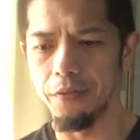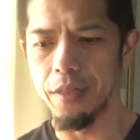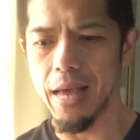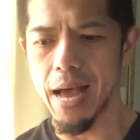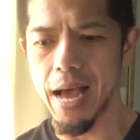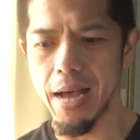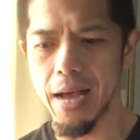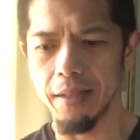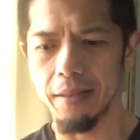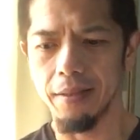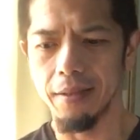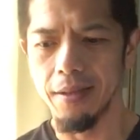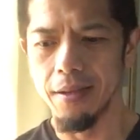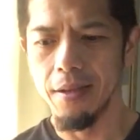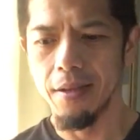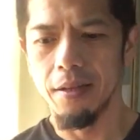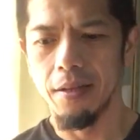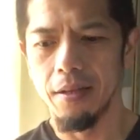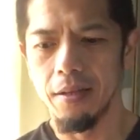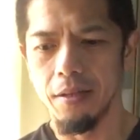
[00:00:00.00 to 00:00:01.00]
that
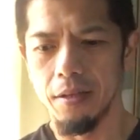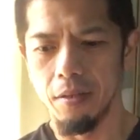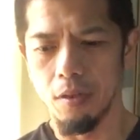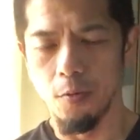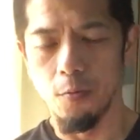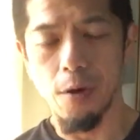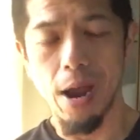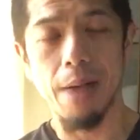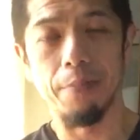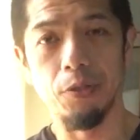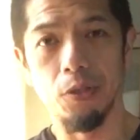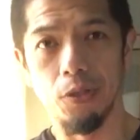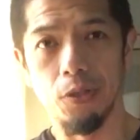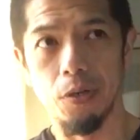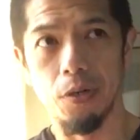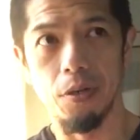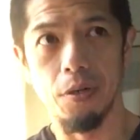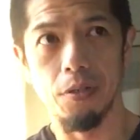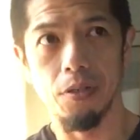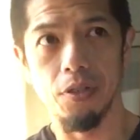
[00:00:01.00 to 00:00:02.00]
the
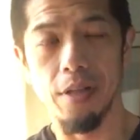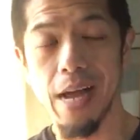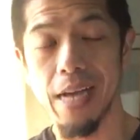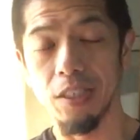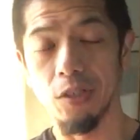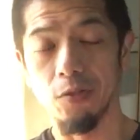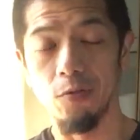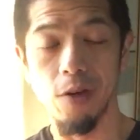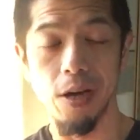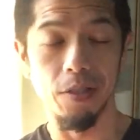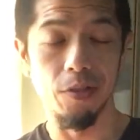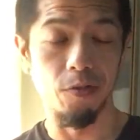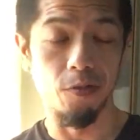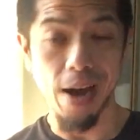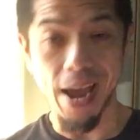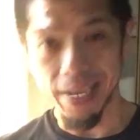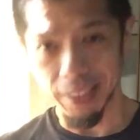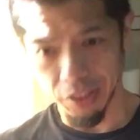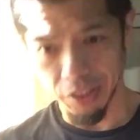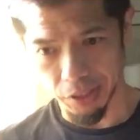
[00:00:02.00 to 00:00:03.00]
rapture slash
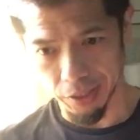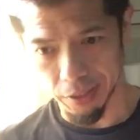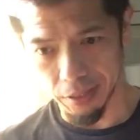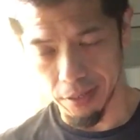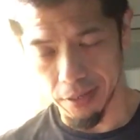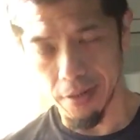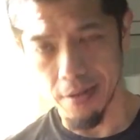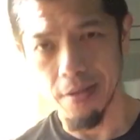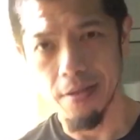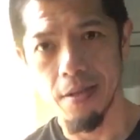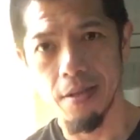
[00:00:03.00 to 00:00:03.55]
resurrection